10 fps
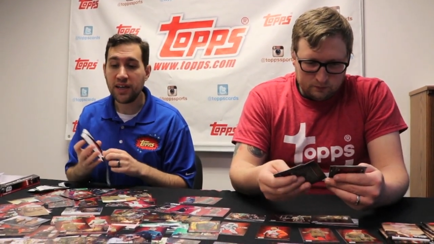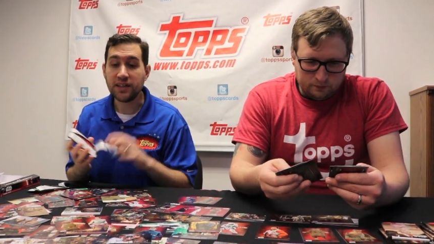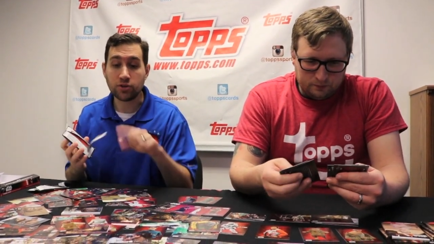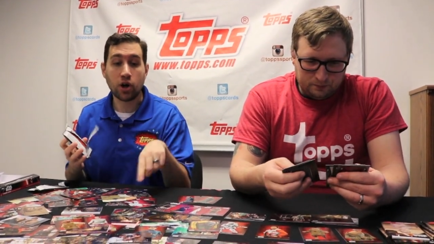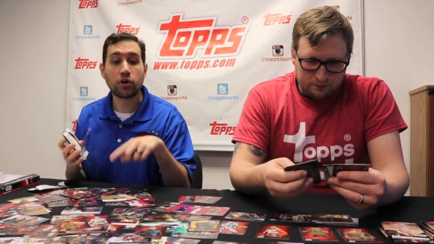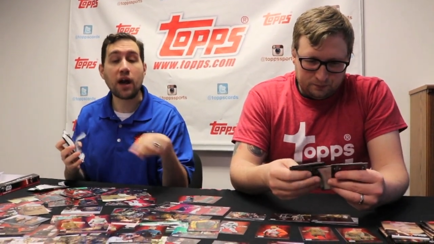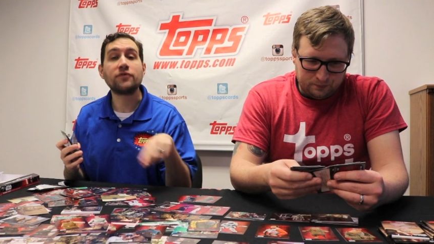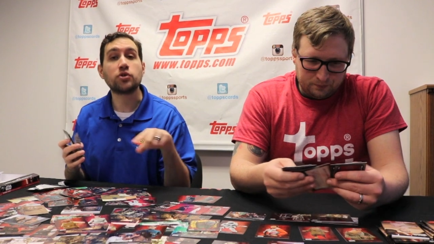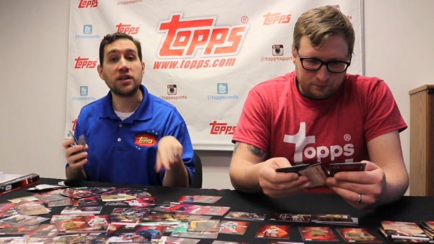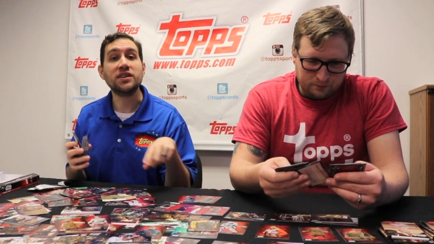Speaker 1: His
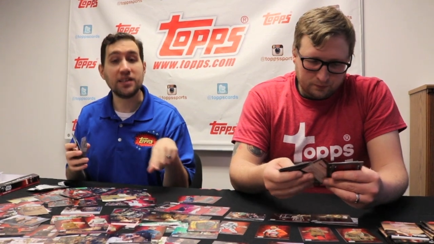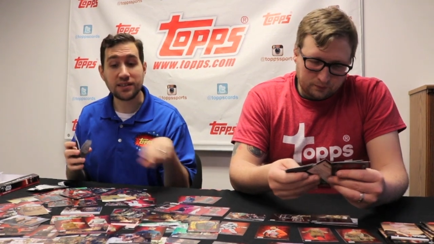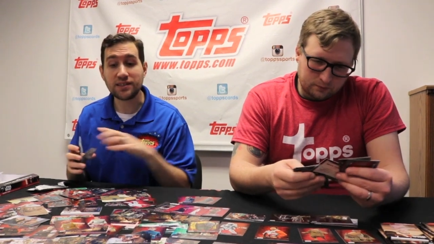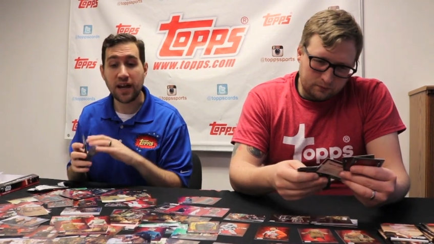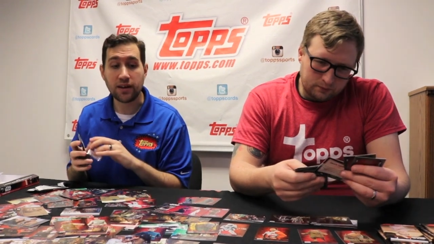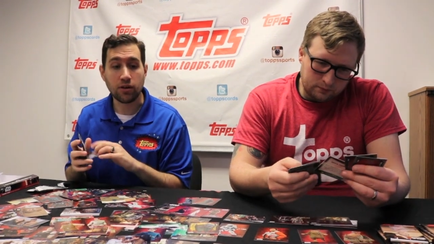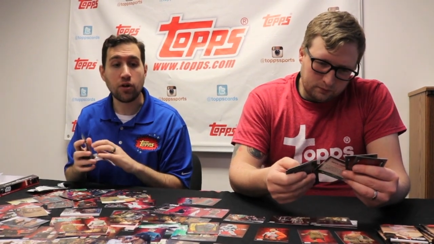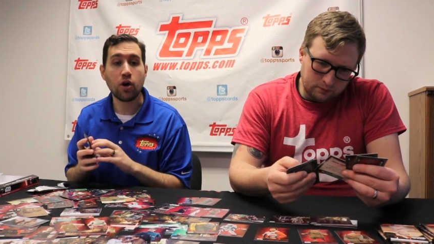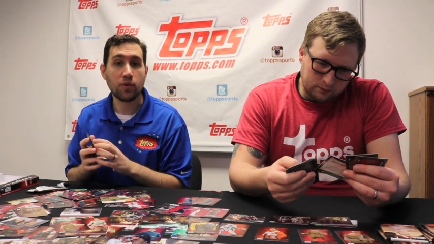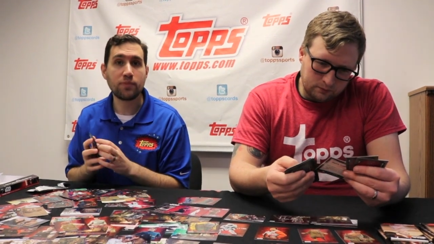autographs are in this set,
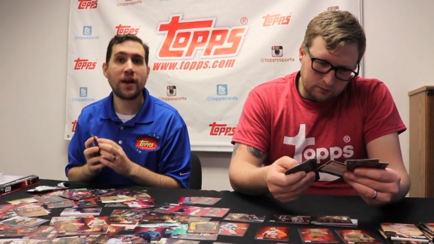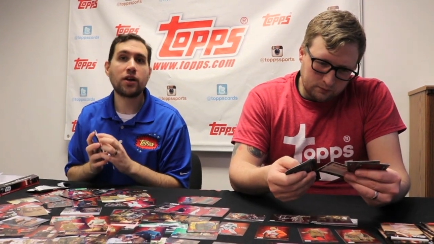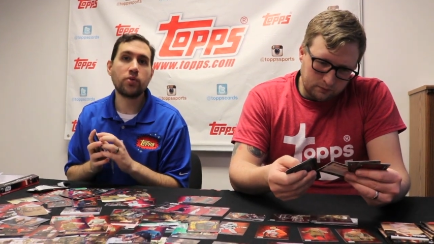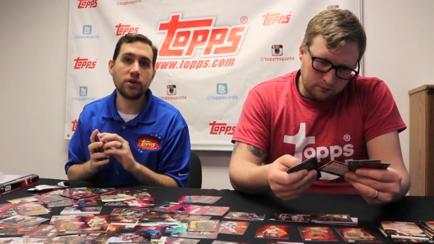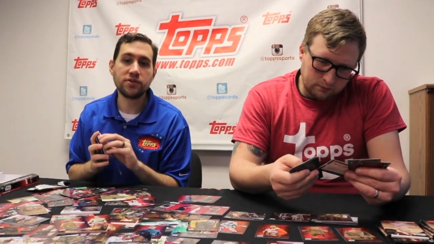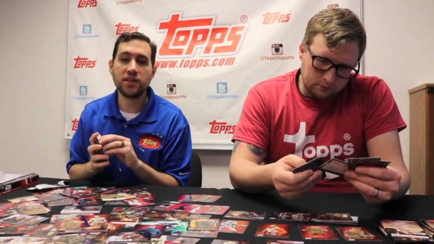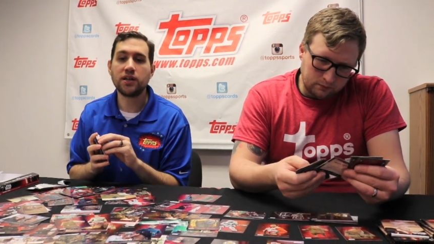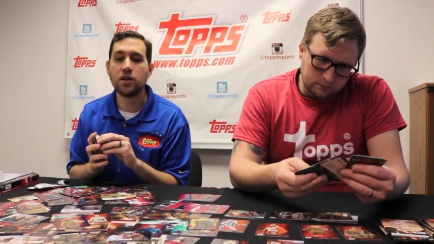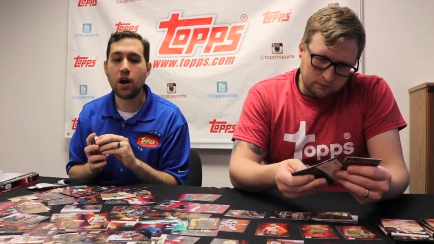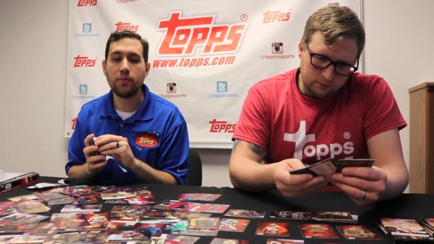along with Mike Quinn,
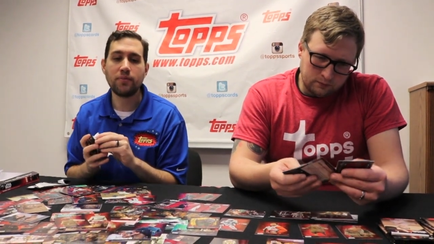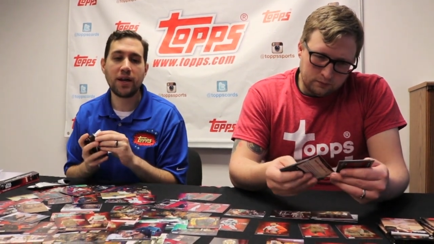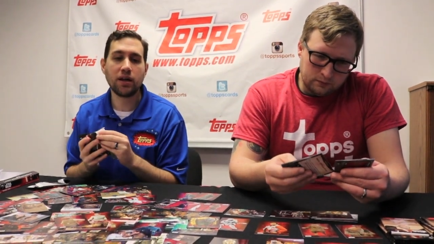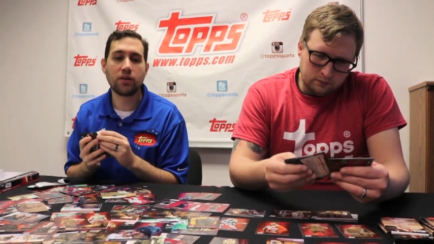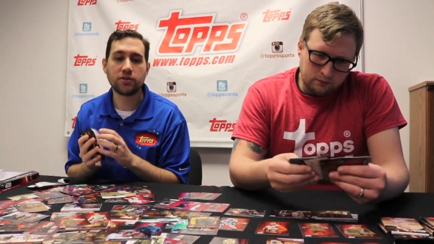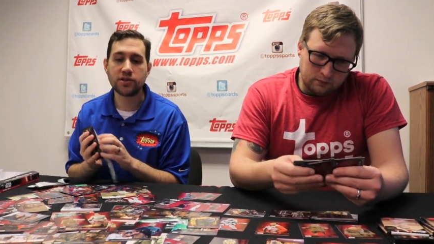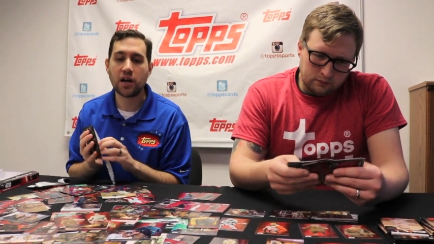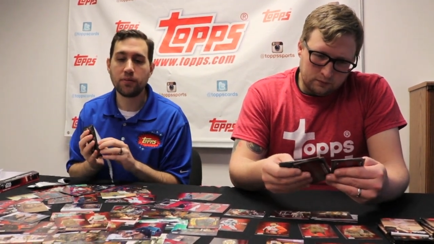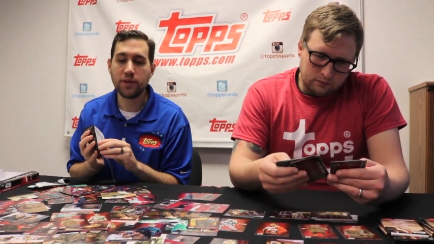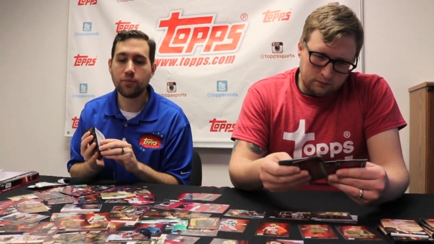Nien Nunb, and many other
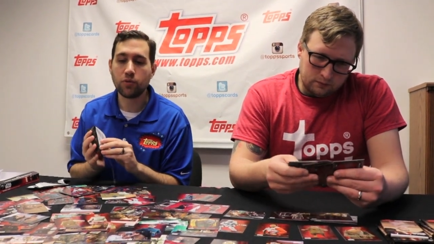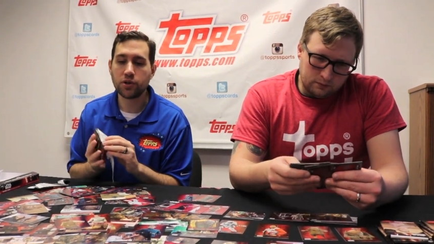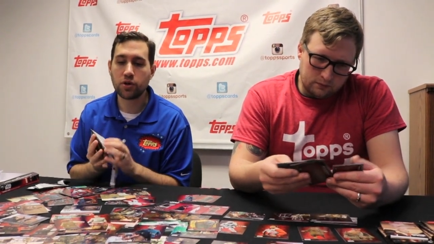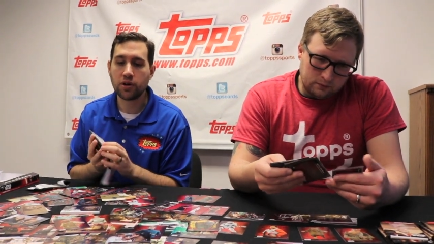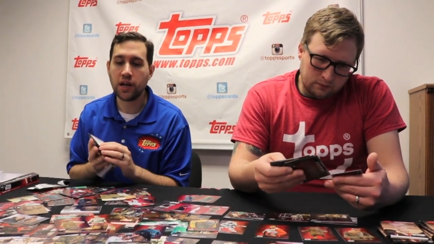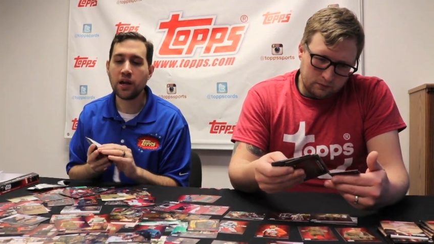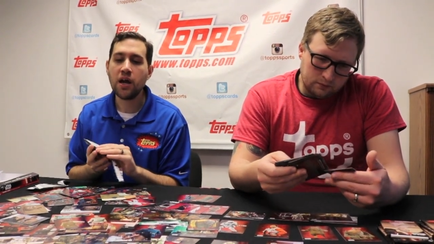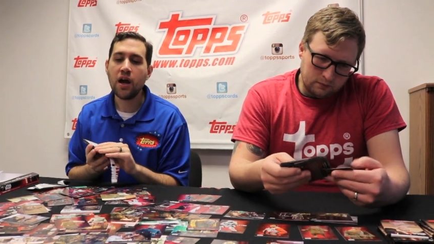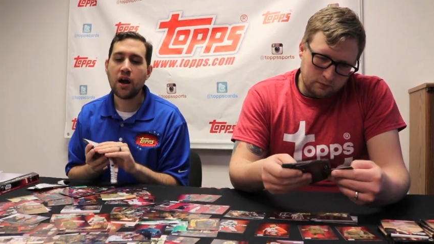saga people returning.